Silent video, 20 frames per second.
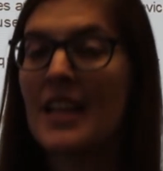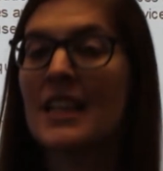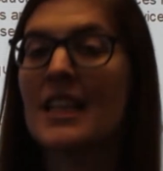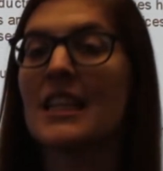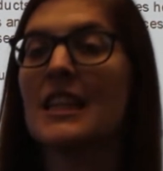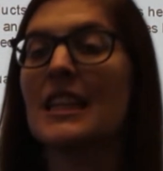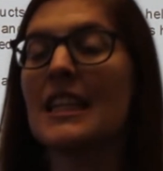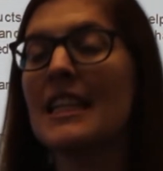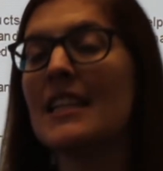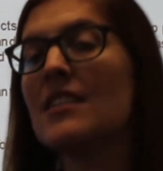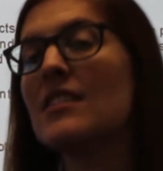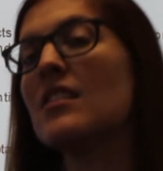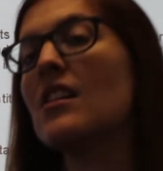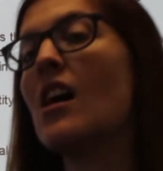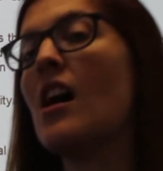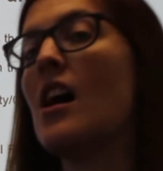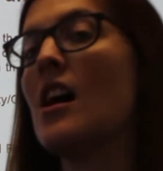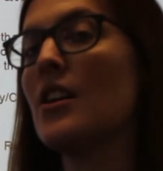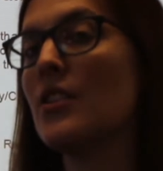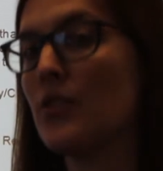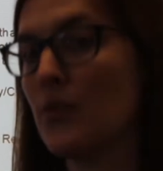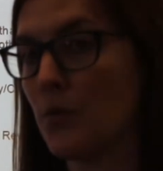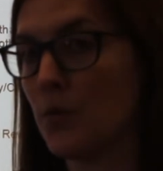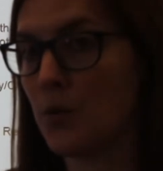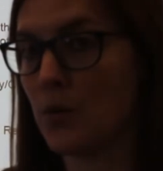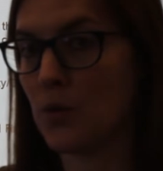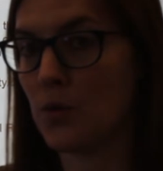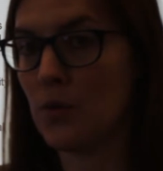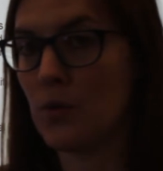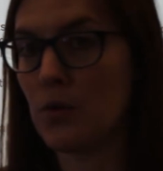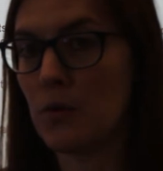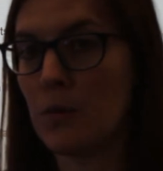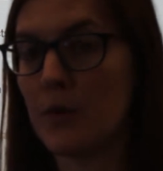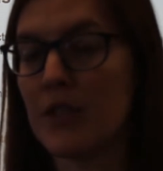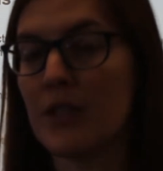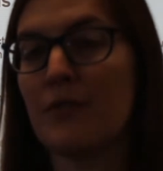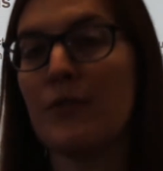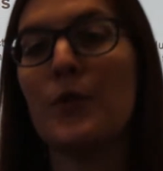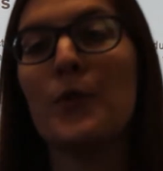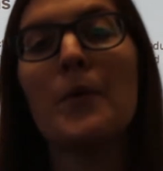The least cost rule,
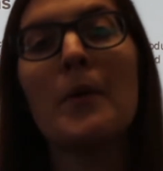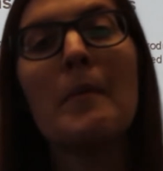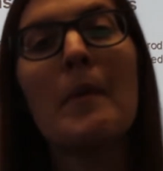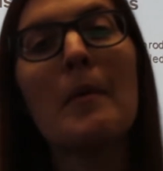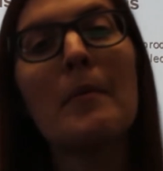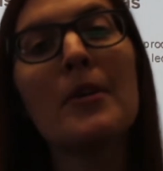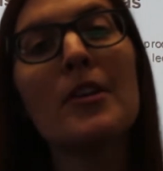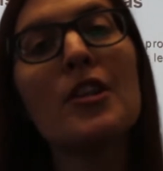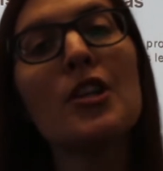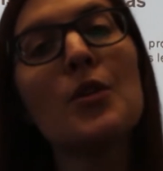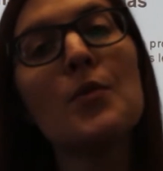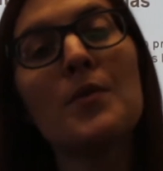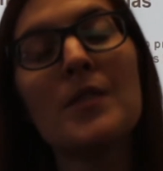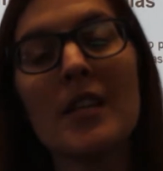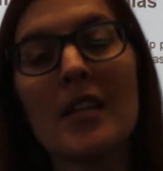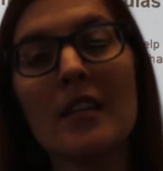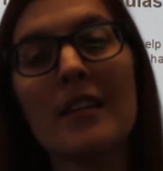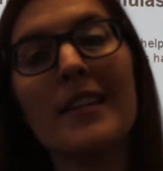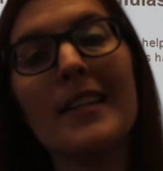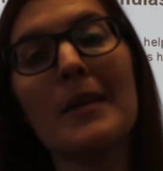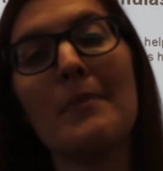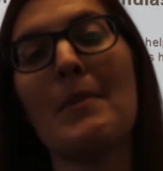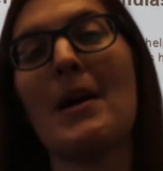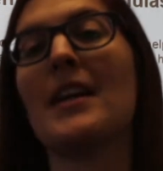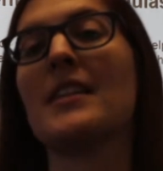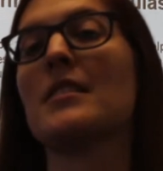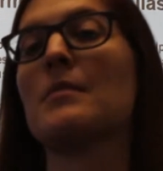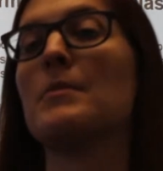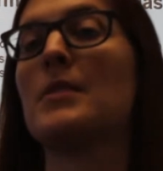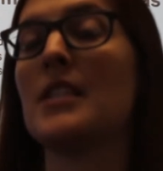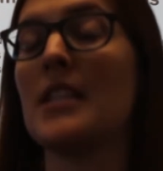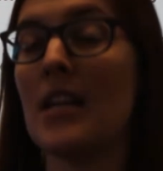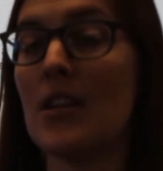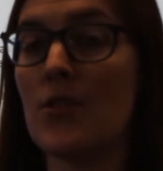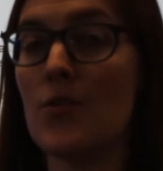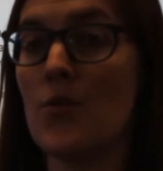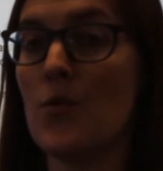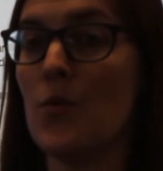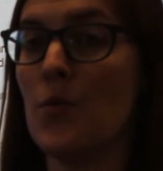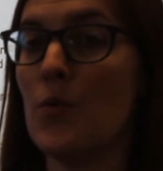which if you remember the utility
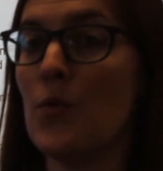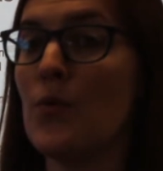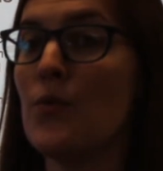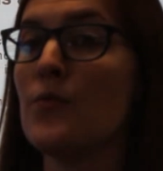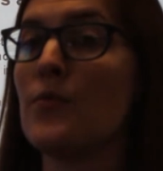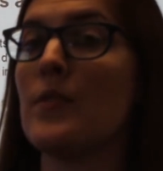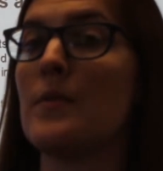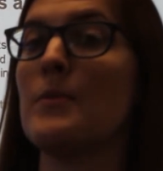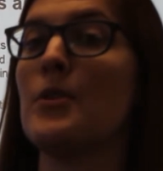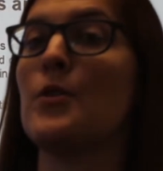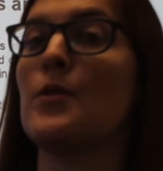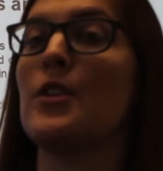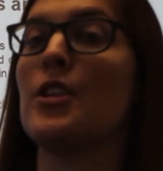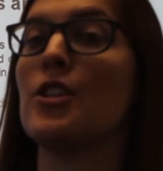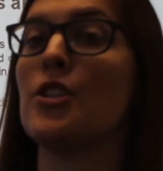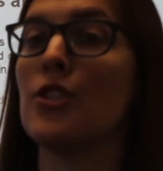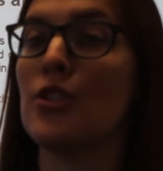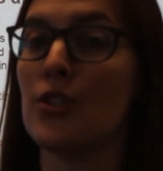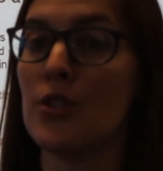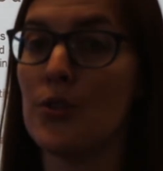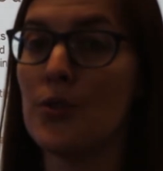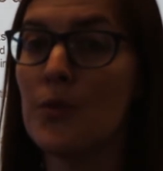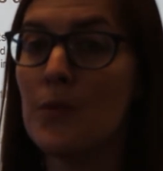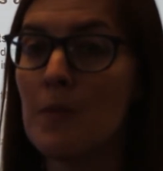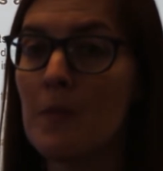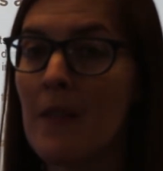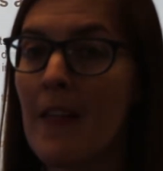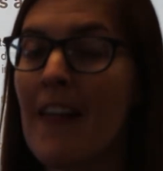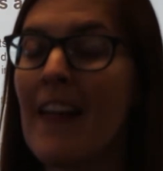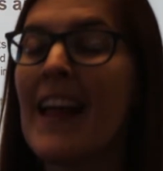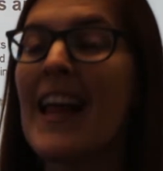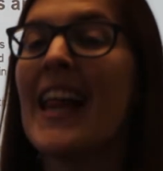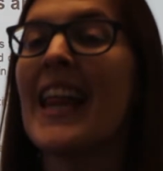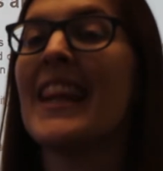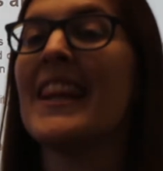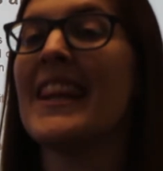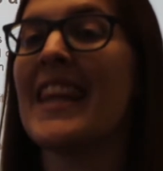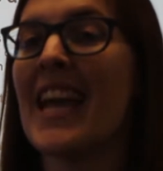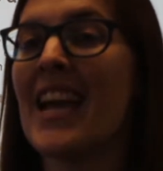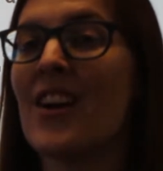maximization rule from unit two,
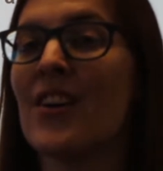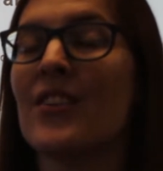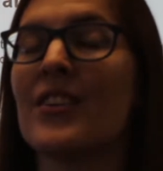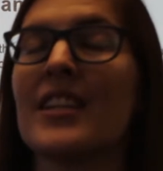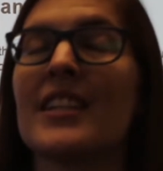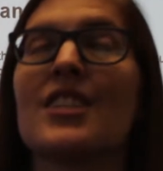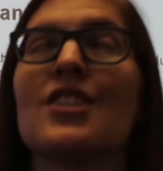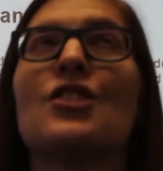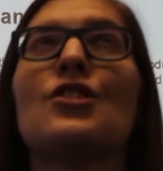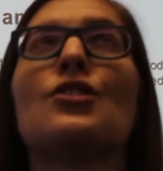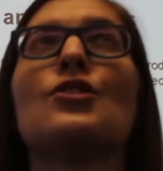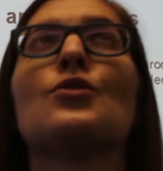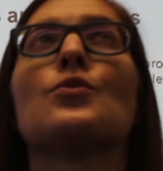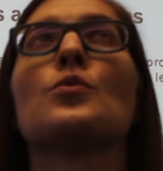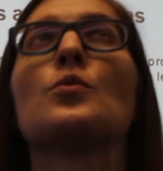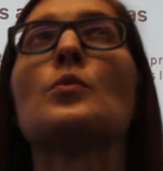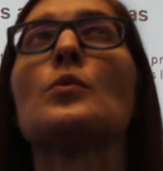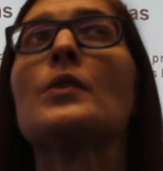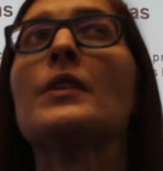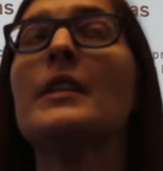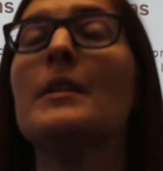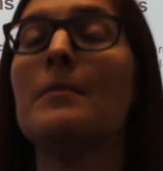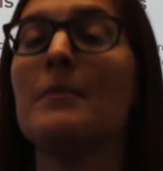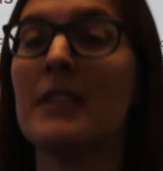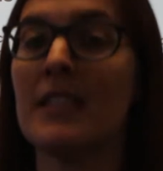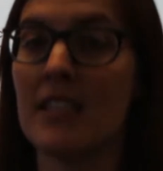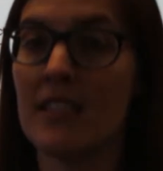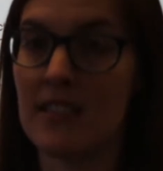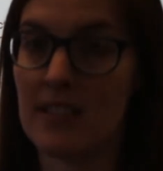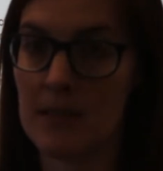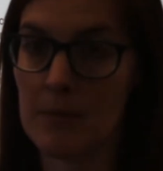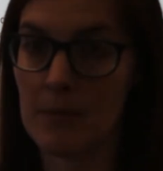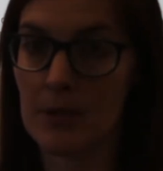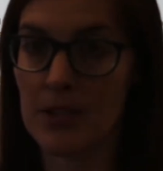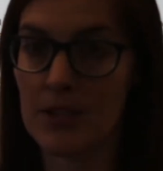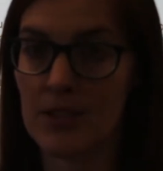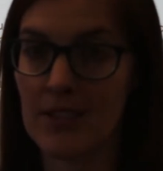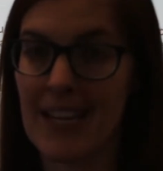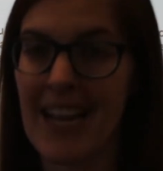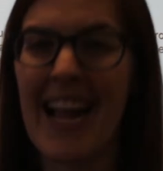they are extremely
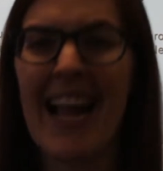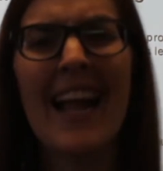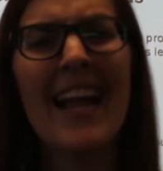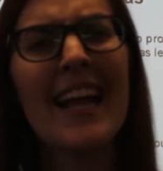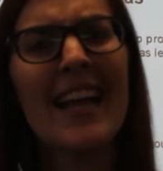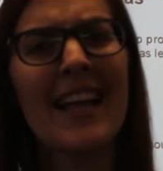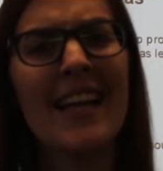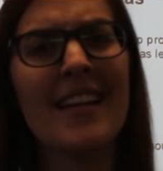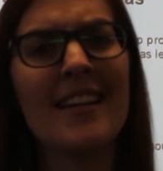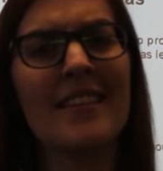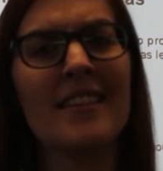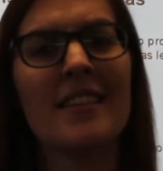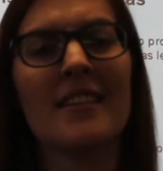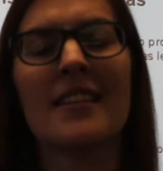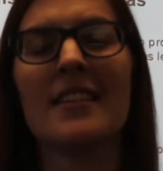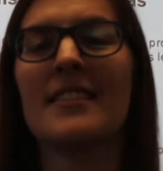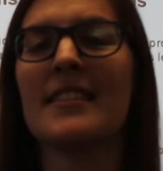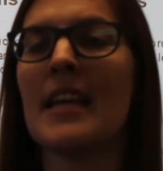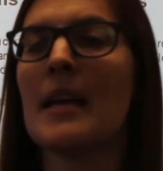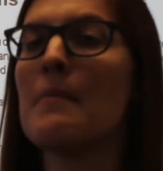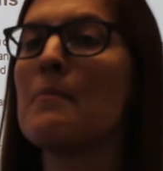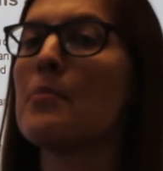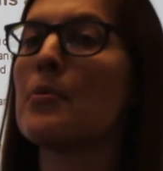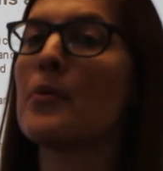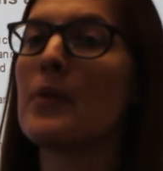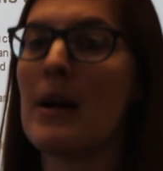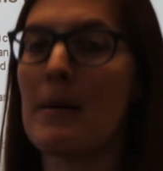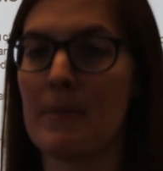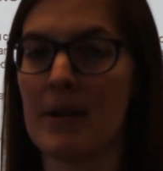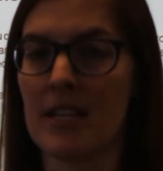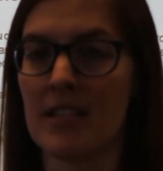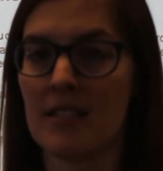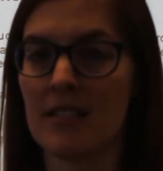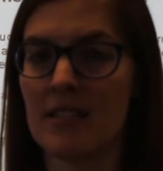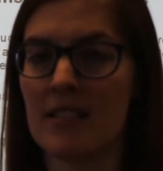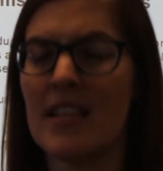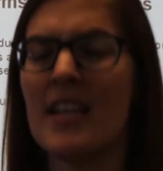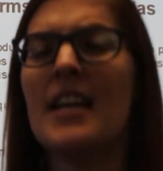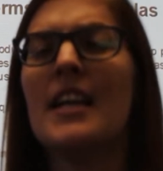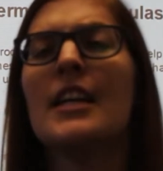similar and the same
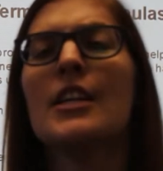premise.